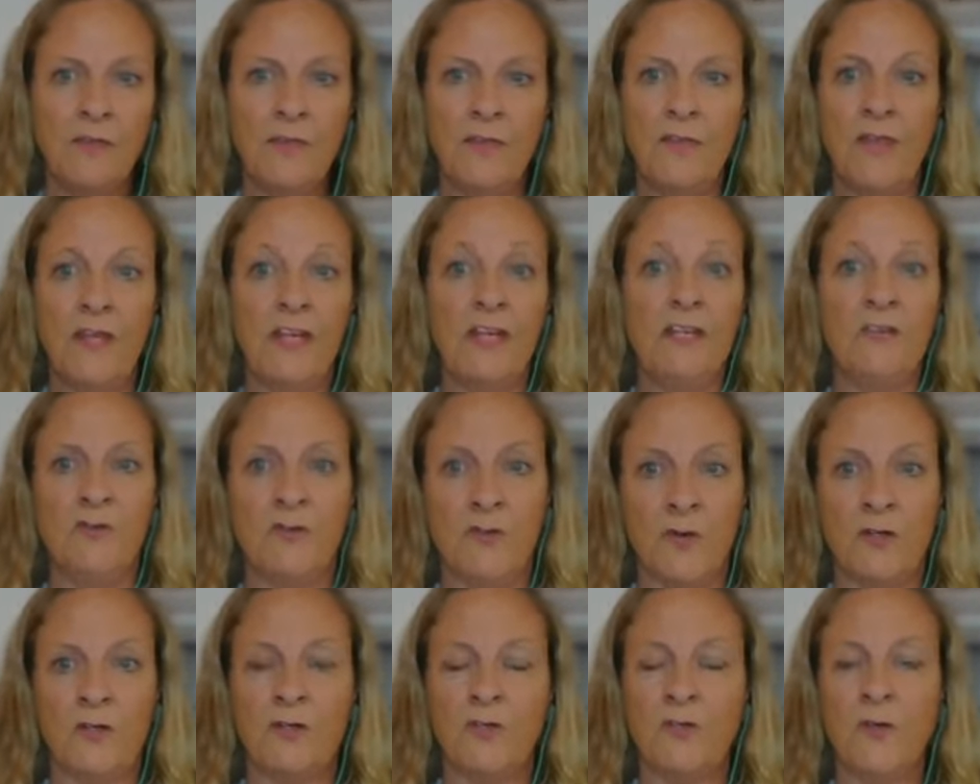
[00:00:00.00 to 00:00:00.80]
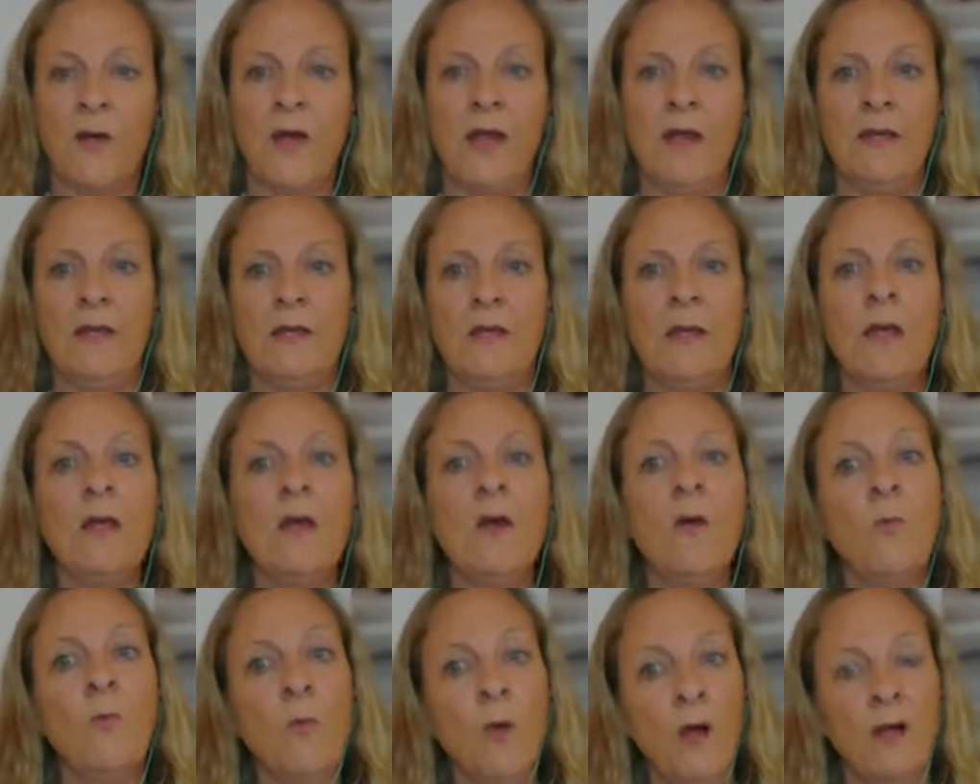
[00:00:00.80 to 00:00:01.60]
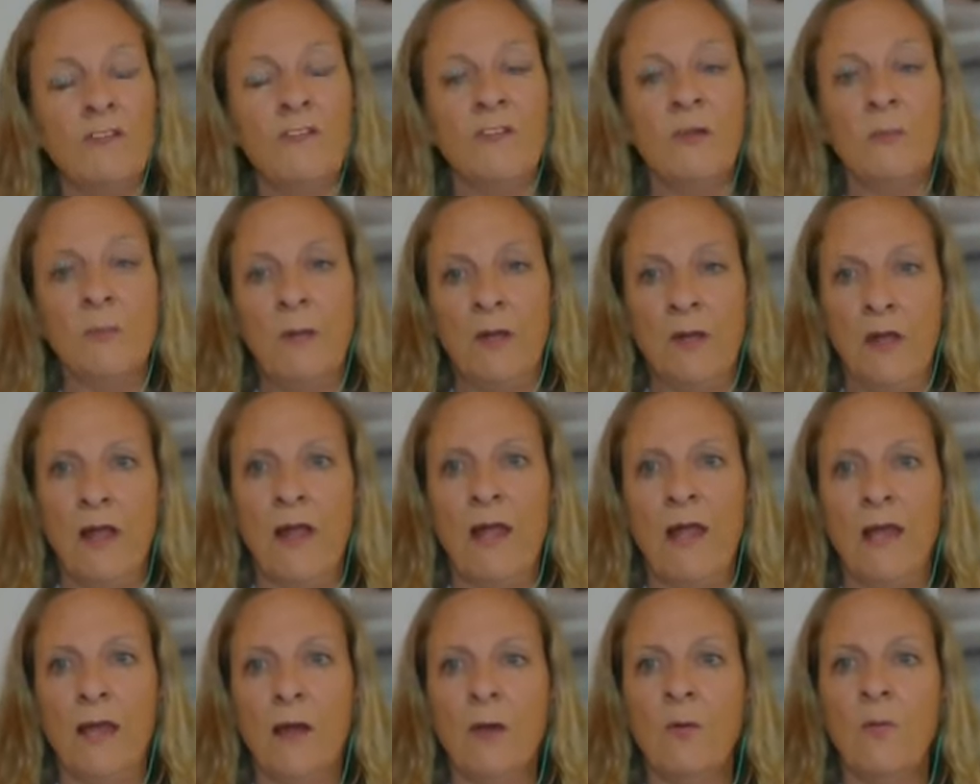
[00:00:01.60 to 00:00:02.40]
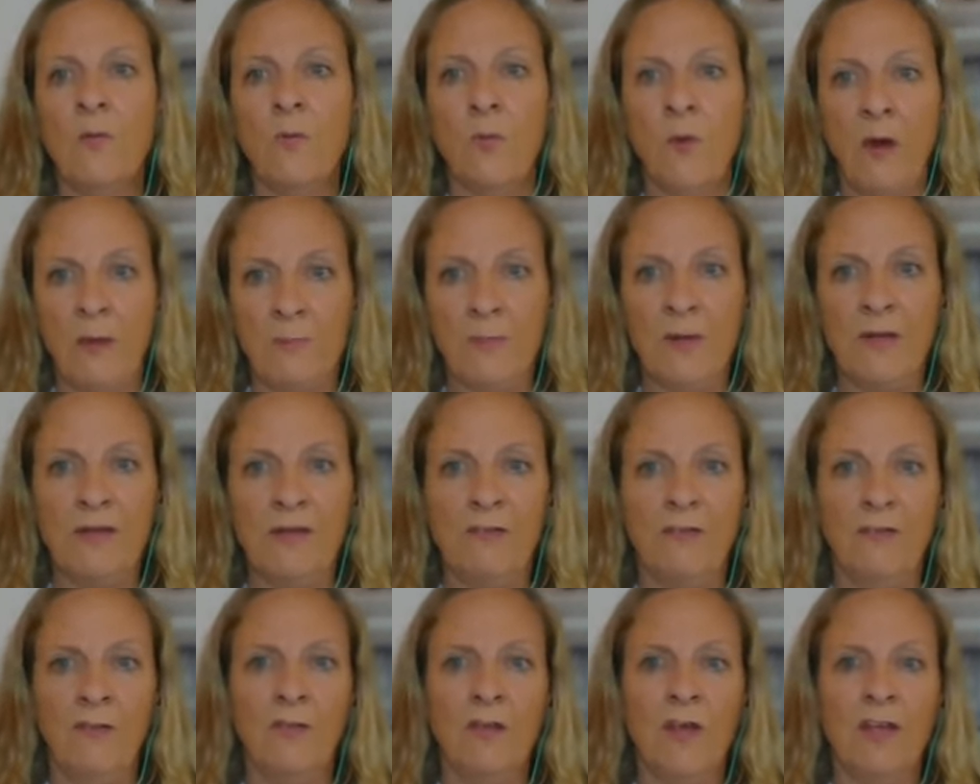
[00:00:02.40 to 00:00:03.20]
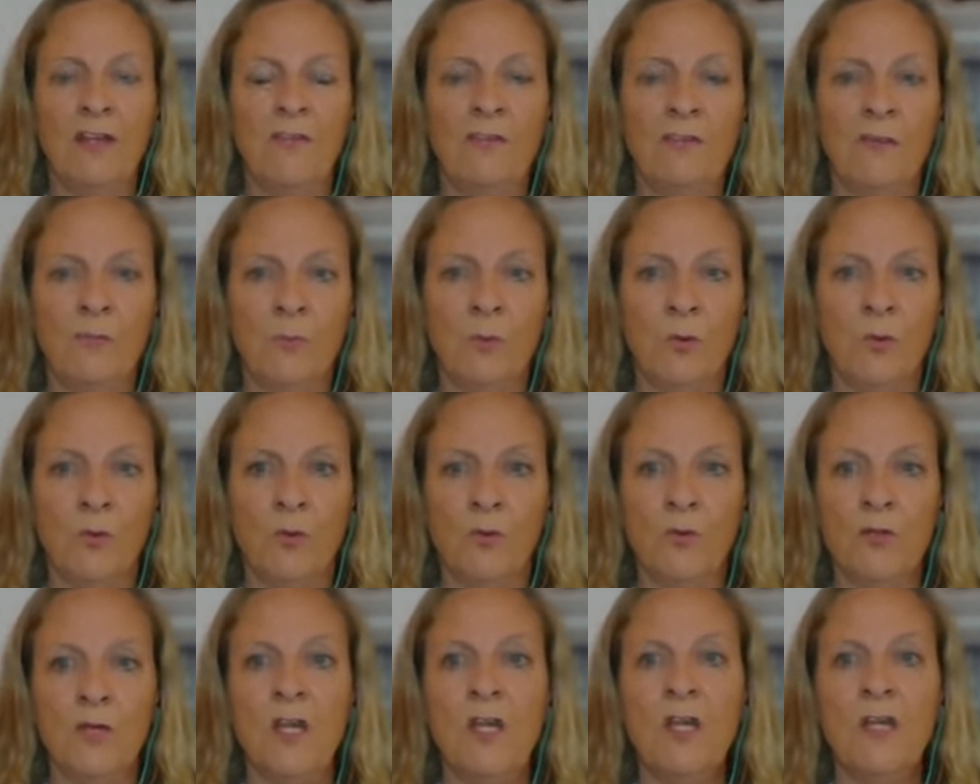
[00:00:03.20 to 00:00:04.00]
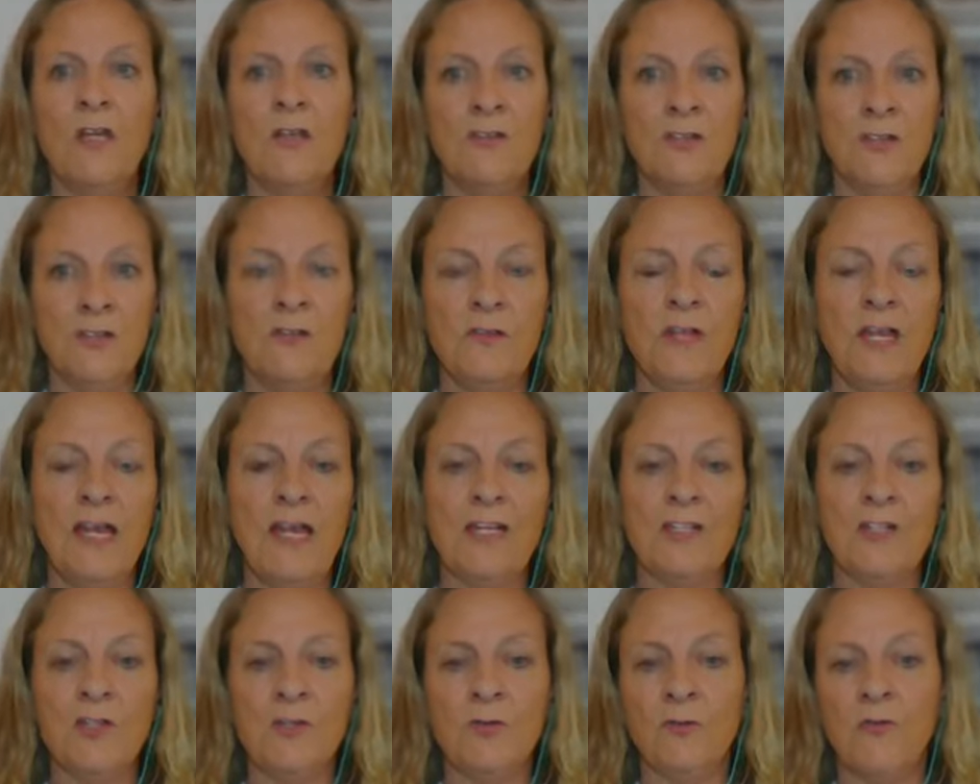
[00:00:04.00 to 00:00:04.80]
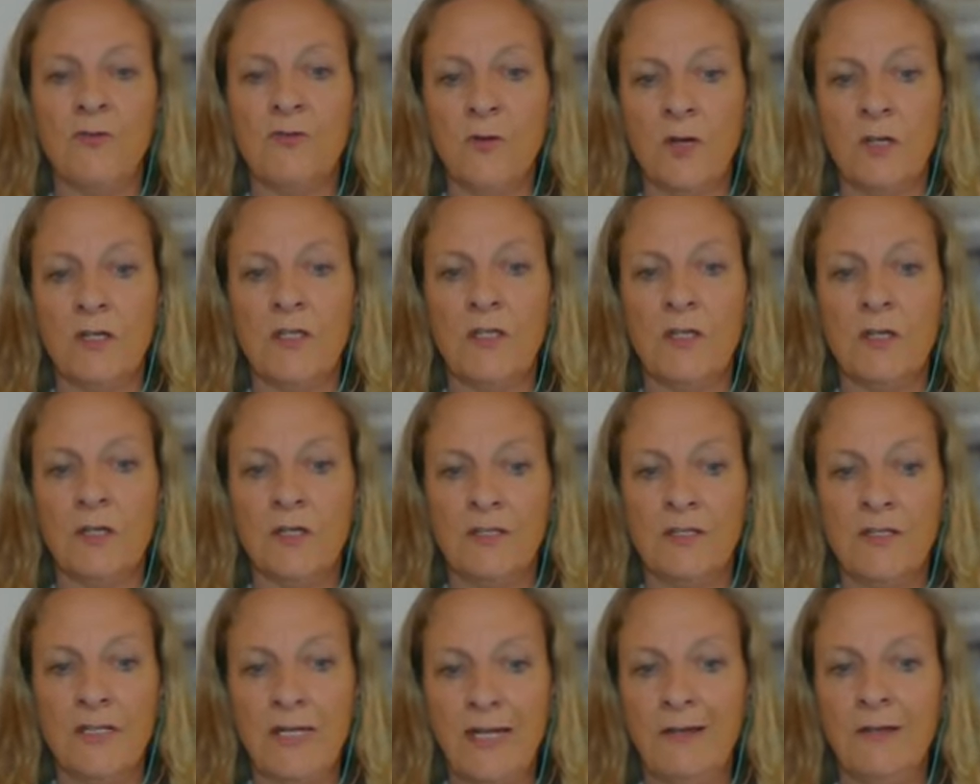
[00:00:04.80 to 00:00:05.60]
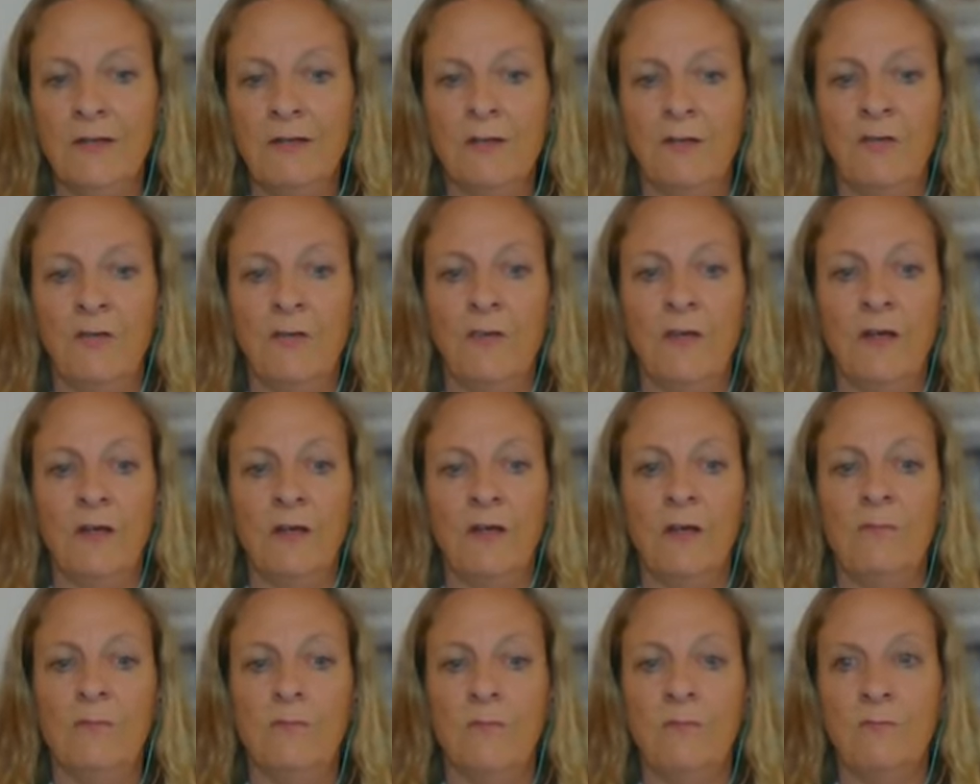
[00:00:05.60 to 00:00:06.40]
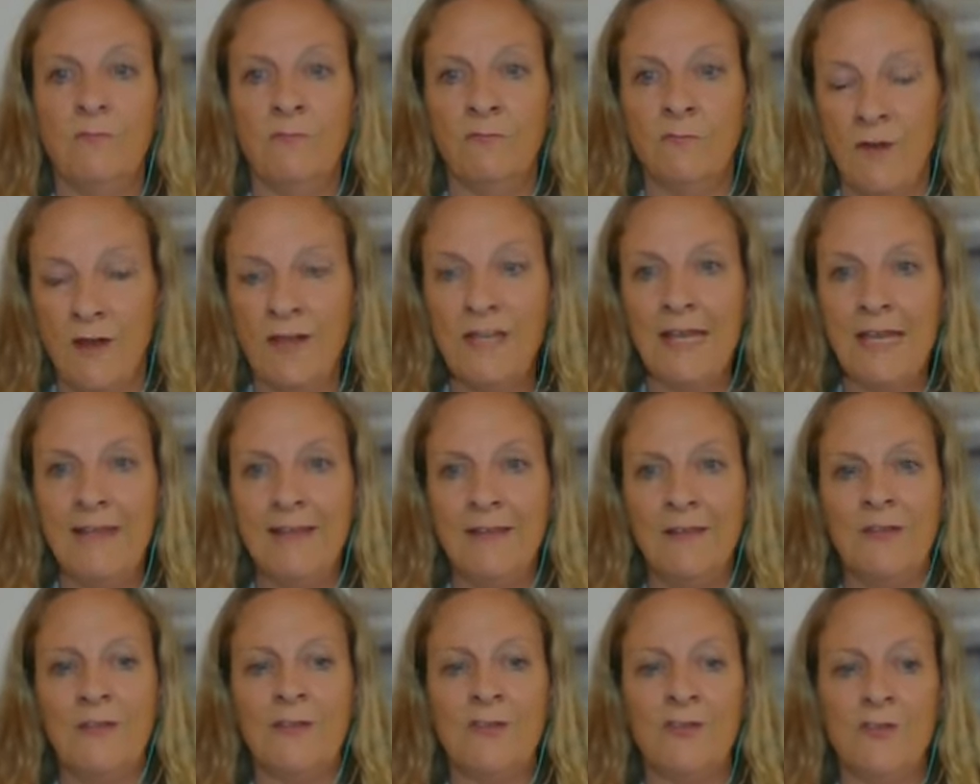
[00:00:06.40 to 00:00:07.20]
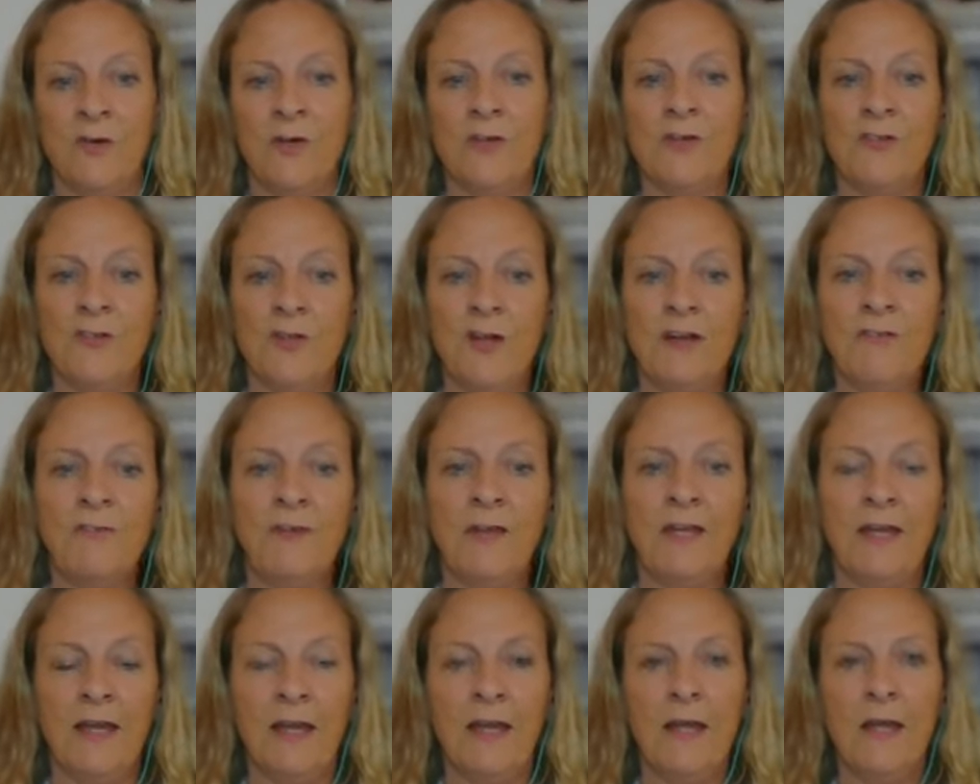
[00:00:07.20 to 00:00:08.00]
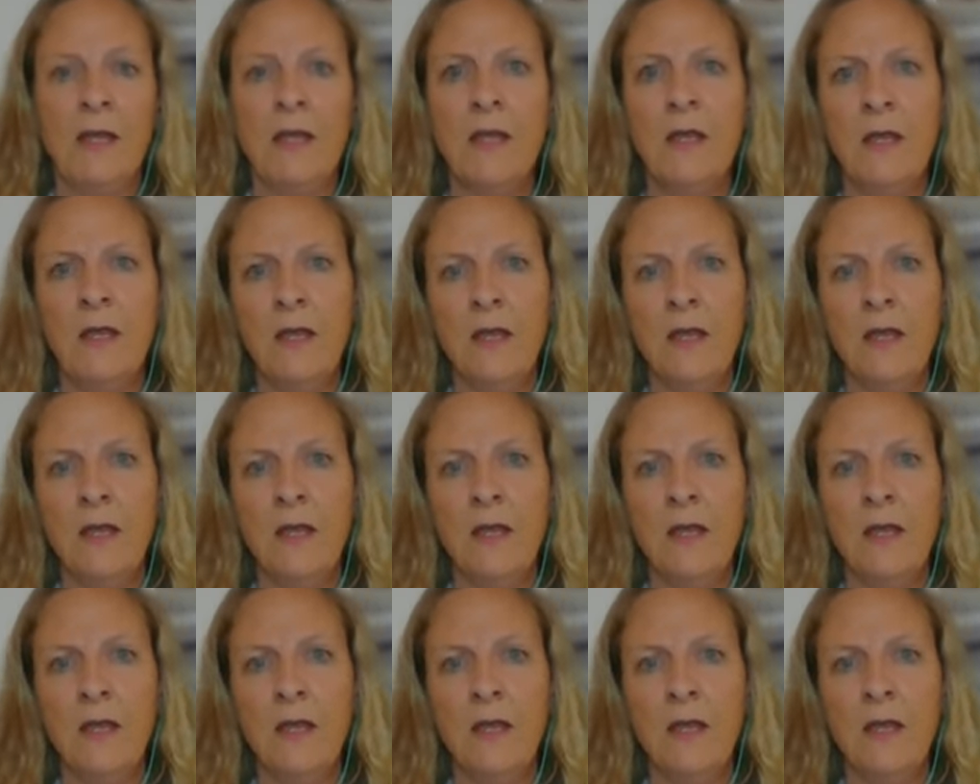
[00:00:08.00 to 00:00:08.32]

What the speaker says: the drug trade while supplying weapons and support to the actual drug cartels that are running the drug trafficking.